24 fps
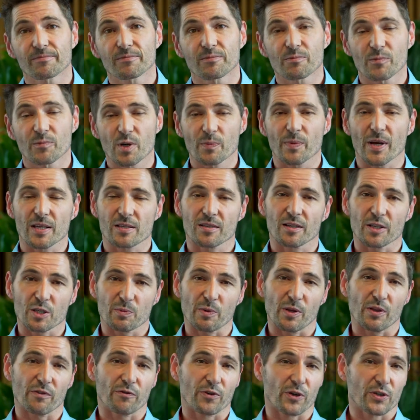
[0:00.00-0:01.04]
We basically
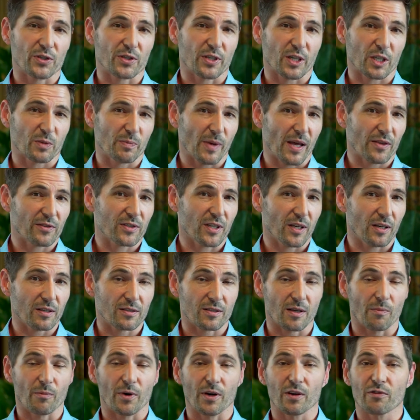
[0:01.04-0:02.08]
spend the first 6 months getting
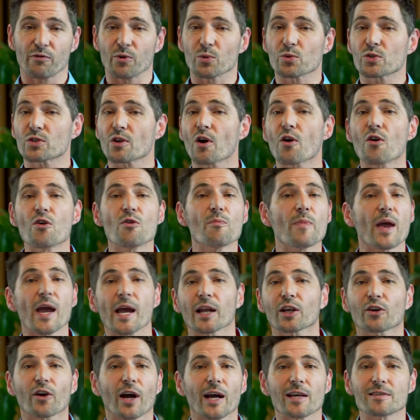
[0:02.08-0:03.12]
someone to fall so mad,
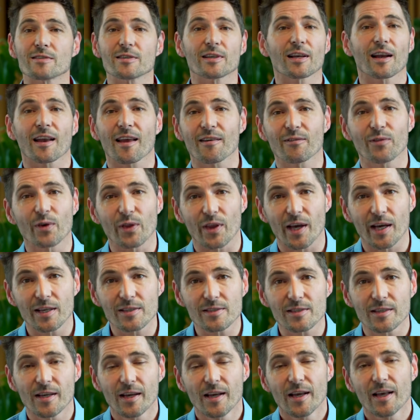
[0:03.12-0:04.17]
crazy in love with
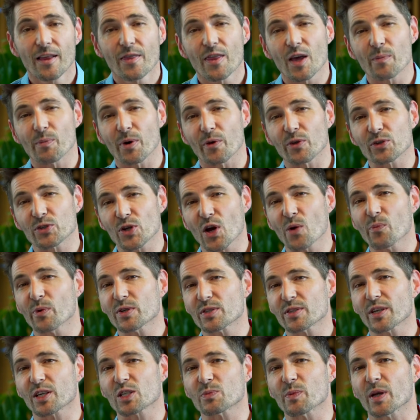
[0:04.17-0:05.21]
us that by the time we're
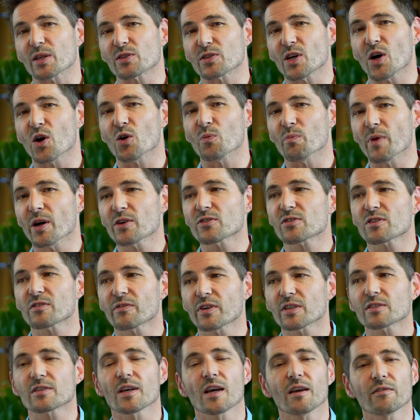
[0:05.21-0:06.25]
6 months old, most of
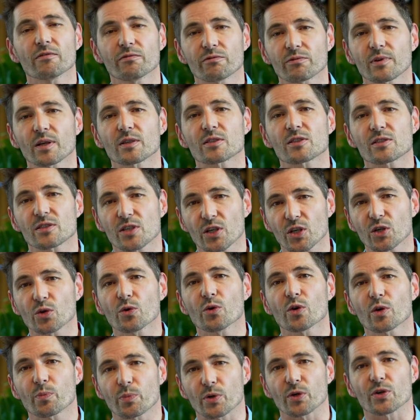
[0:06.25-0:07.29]
us have secured
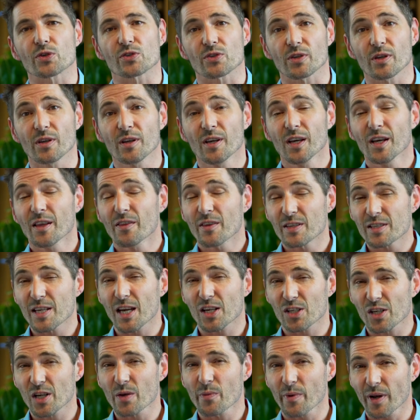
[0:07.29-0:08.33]
a person that's
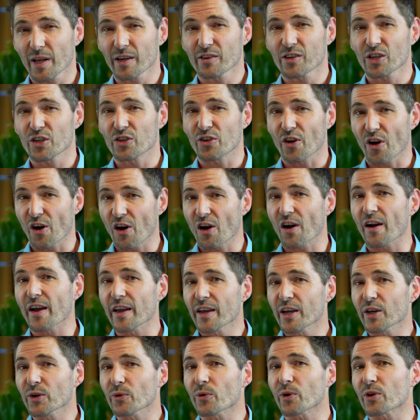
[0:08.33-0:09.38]
actually willing to die
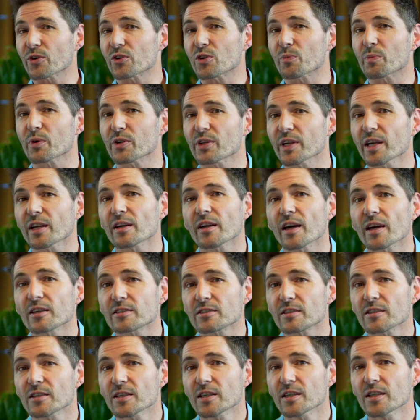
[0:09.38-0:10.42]
in order to protect us.
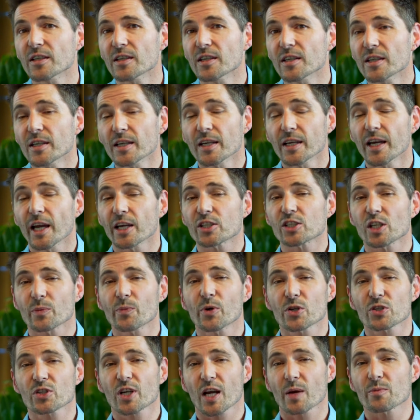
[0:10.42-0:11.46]
Actually,
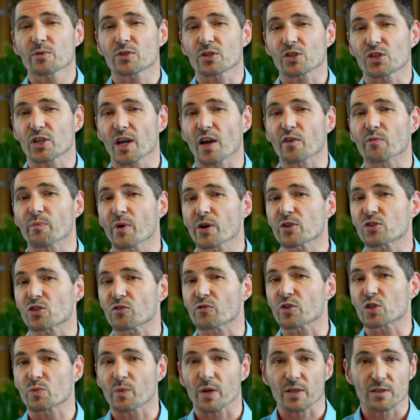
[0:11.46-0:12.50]
push comes to shove, most of
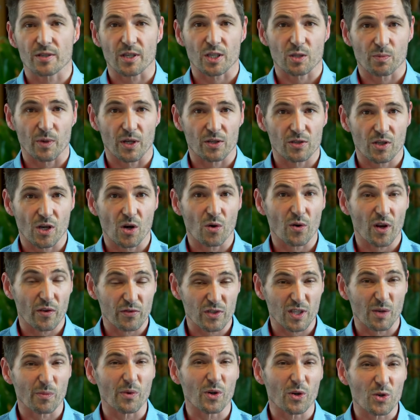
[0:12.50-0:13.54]
us by 6 months old have
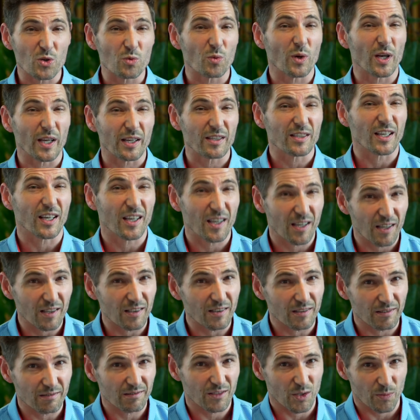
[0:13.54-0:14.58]
someone who's willing to
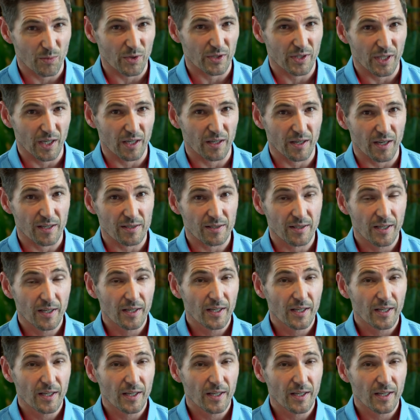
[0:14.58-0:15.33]
kill to protect us.